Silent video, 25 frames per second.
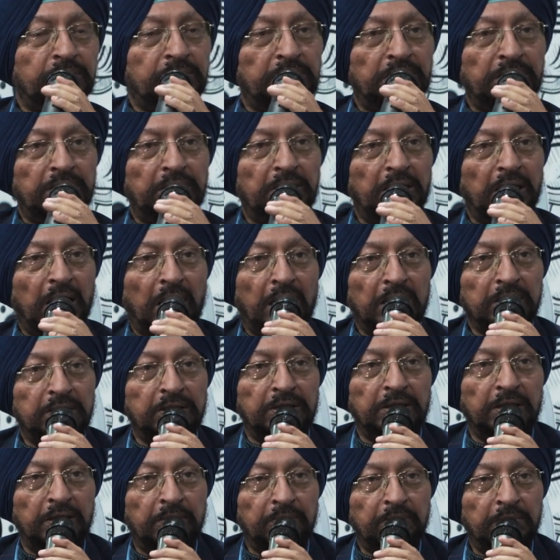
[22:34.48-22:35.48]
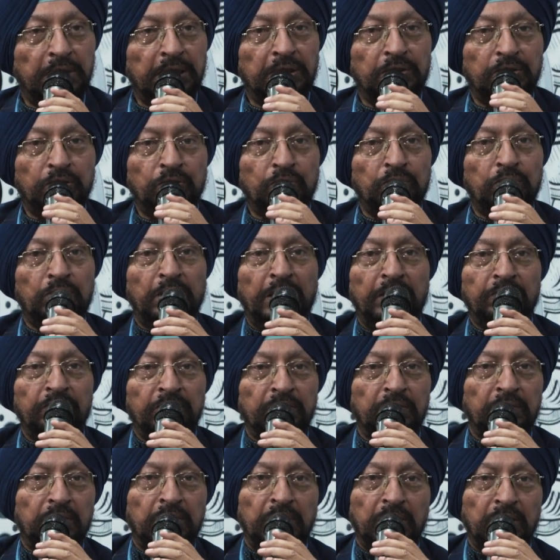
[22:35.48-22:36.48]
she asked him that you
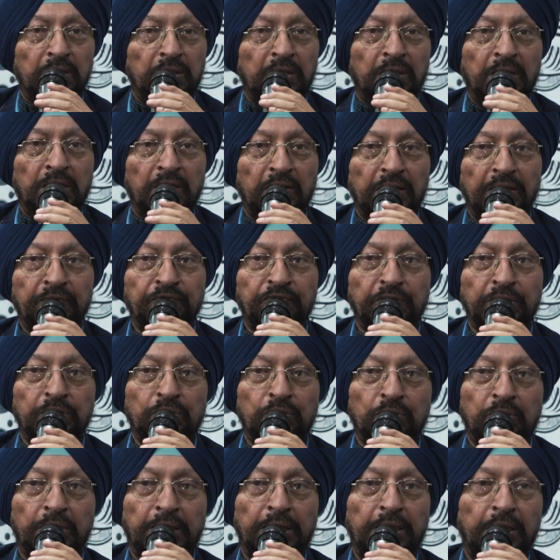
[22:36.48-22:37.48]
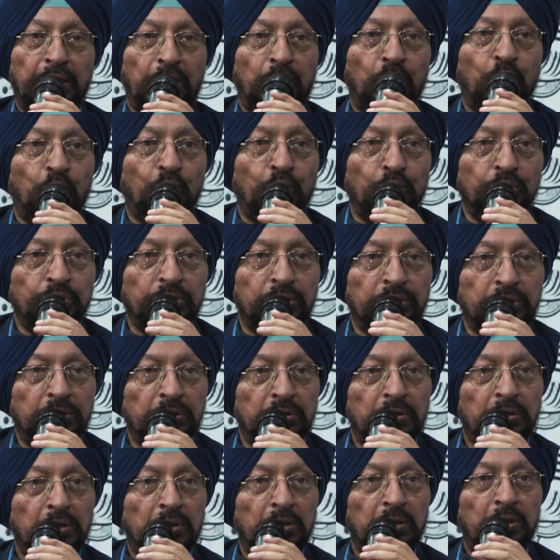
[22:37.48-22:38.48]
never refer to any
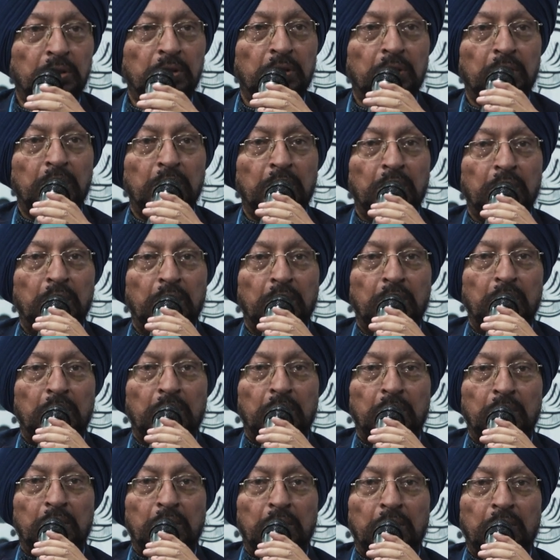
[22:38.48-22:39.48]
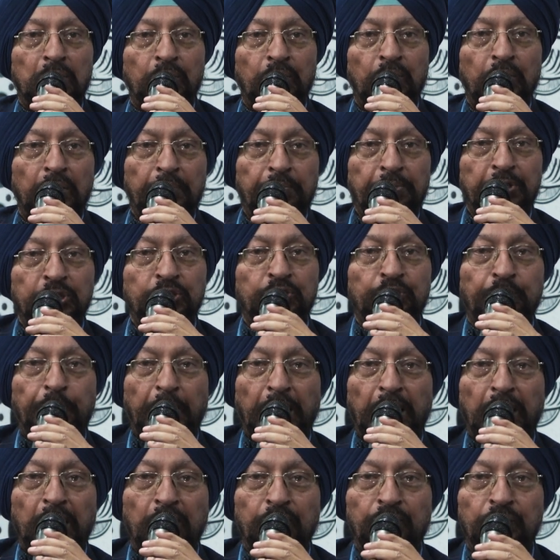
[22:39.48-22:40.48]
notes. You have been
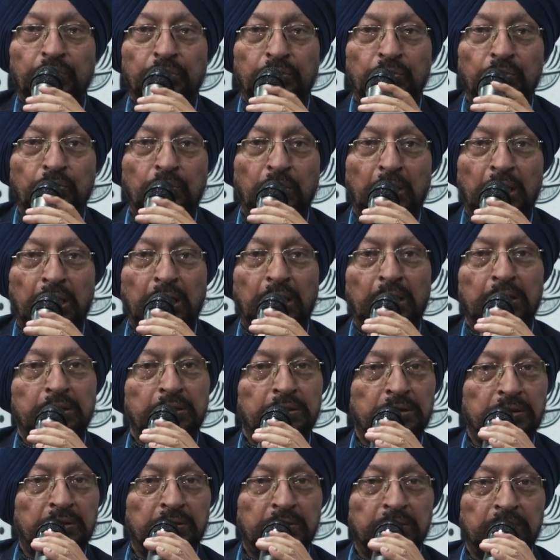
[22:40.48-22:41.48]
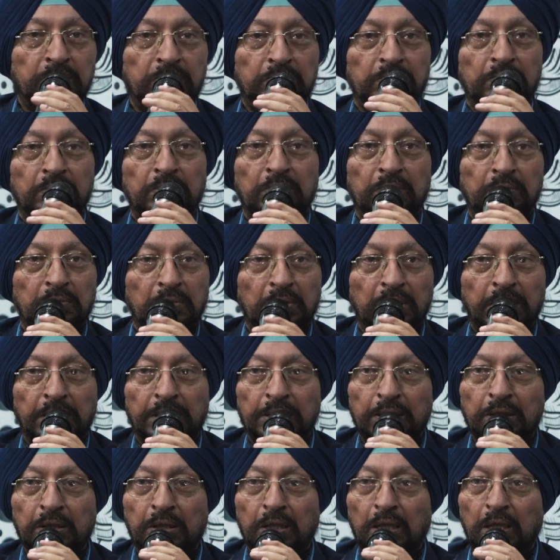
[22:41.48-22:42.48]
speaking for 2 hours
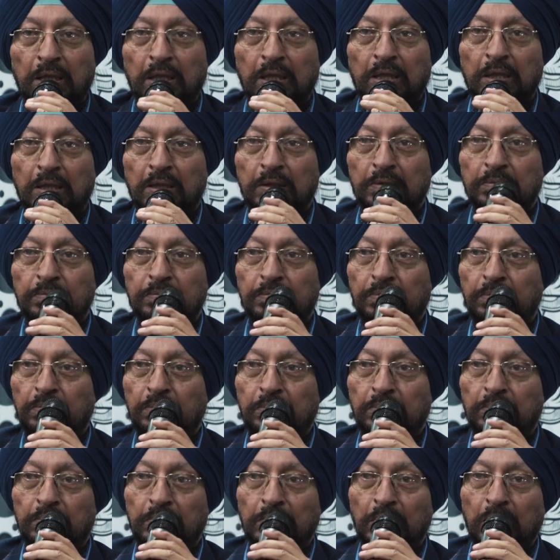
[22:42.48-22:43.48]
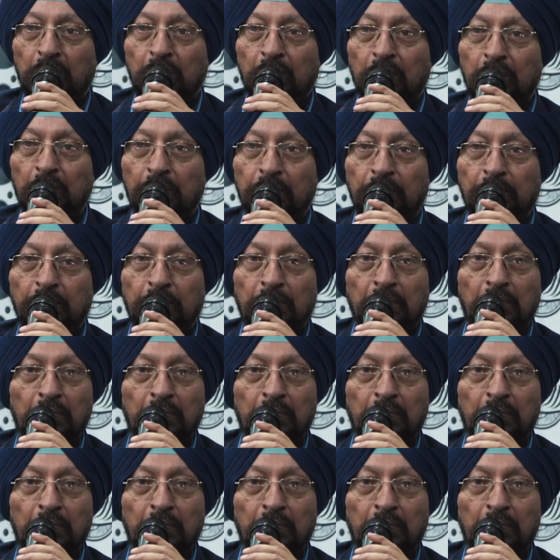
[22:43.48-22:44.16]
and you know,